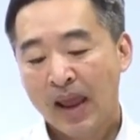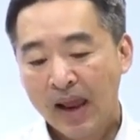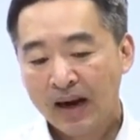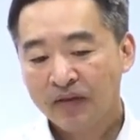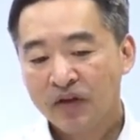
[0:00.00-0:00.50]

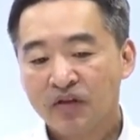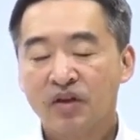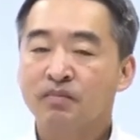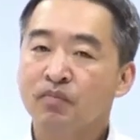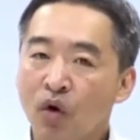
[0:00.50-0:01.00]
And I think
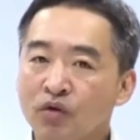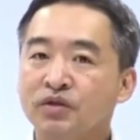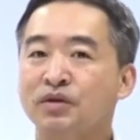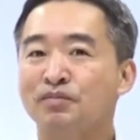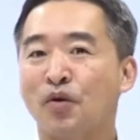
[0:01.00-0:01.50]
the
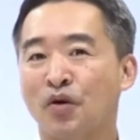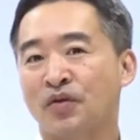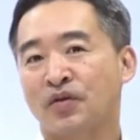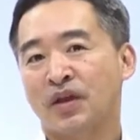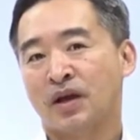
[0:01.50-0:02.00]
most
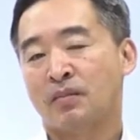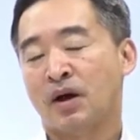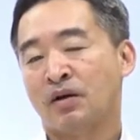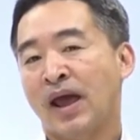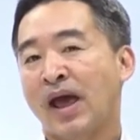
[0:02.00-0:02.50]
important thing
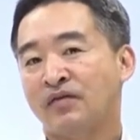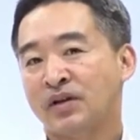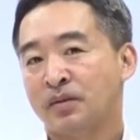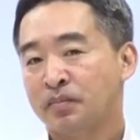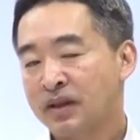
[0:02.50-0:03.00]
about
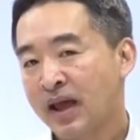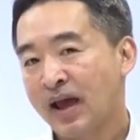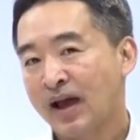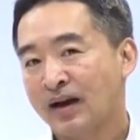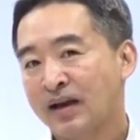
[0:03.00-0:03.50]
having a
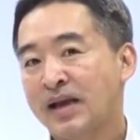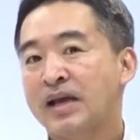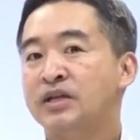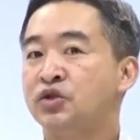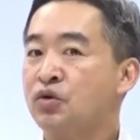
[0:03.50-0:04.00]
plan
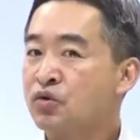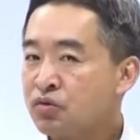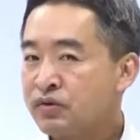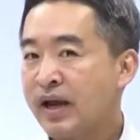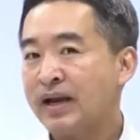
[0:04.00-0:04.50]
is to
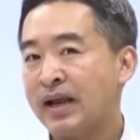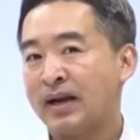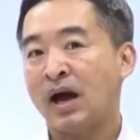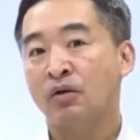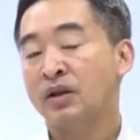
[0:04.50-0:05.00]
create an
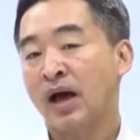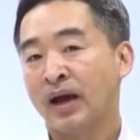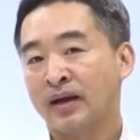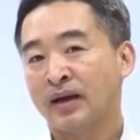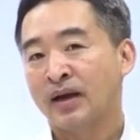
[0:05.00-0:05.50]

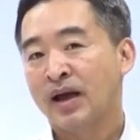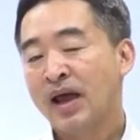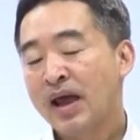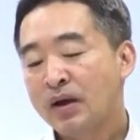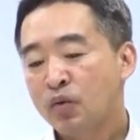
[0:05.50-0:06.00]
outline,
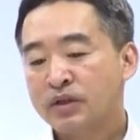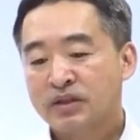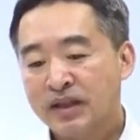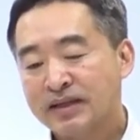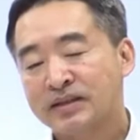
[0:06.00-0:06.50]
which
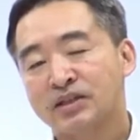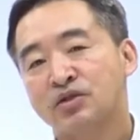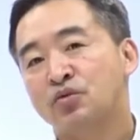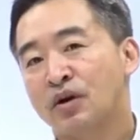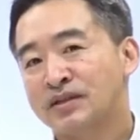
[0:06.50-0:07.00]
leads us
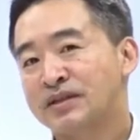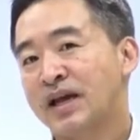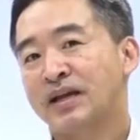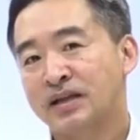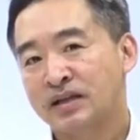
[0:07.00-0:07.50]
to our
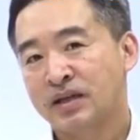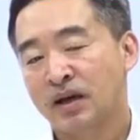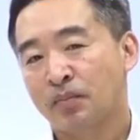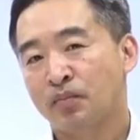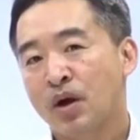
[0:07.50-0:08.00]
second
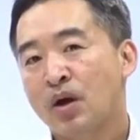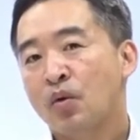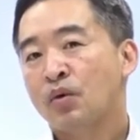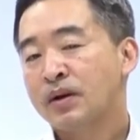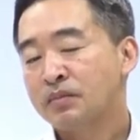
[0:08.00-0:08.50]
tip.
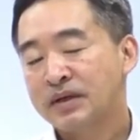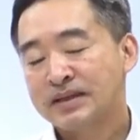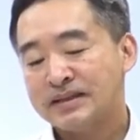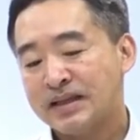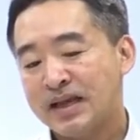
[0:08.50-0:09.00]
What I'm going to
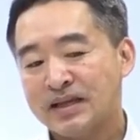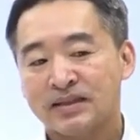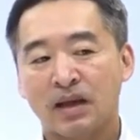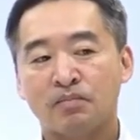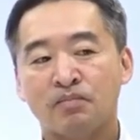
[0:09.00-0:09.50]
say is
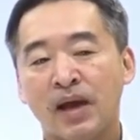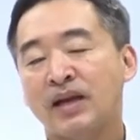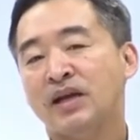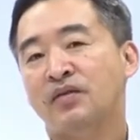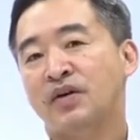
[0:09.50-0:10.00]
that
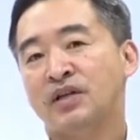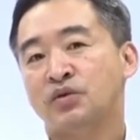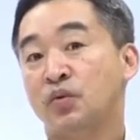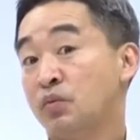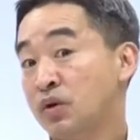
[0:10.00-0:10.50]
many of us,
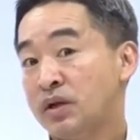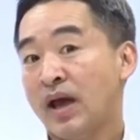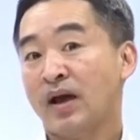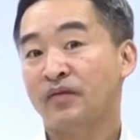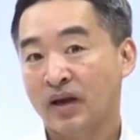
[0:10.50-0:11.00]
when we
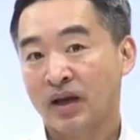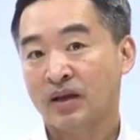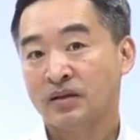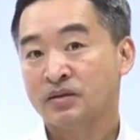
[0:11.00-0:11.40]
have a